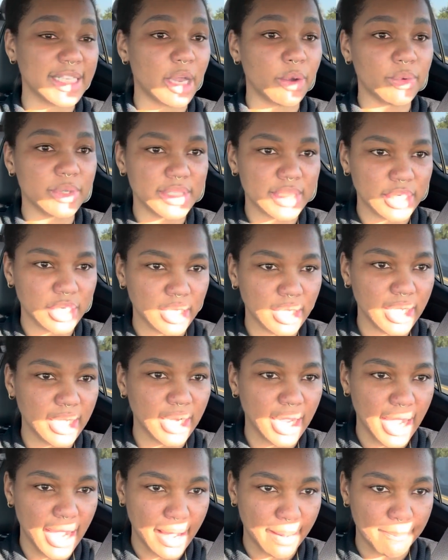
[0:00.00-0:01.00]
I was in
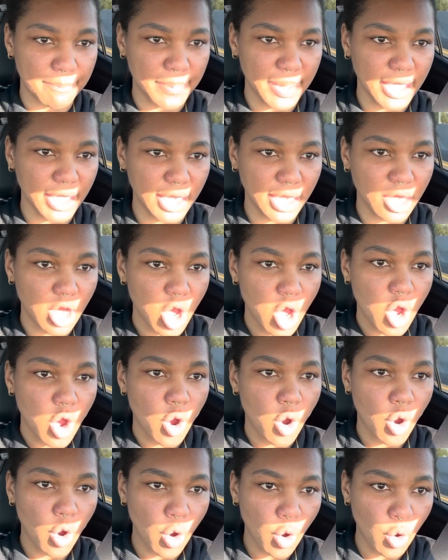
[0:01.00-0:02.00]
a big
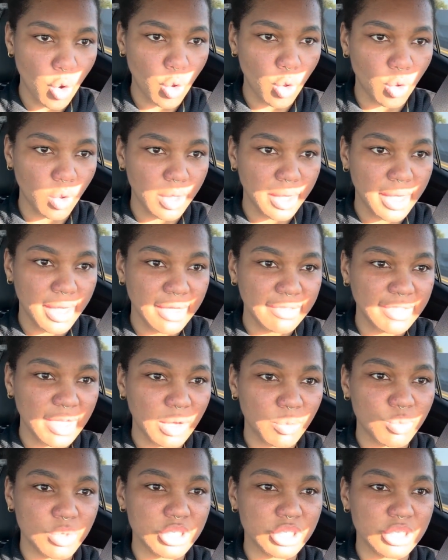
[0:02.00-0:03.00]
hole
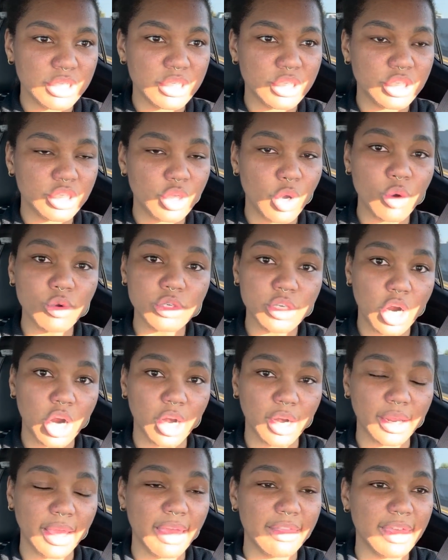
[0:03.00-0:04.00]
that was just so
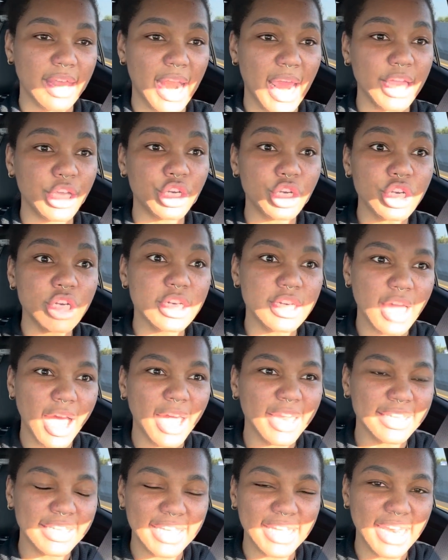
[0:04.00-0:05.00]
dark that I could
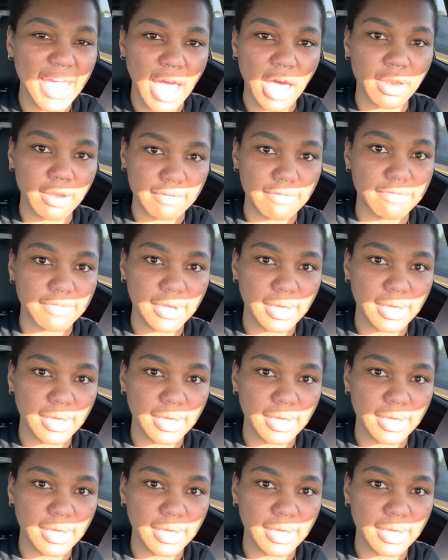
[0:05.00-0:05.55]
not get out of it.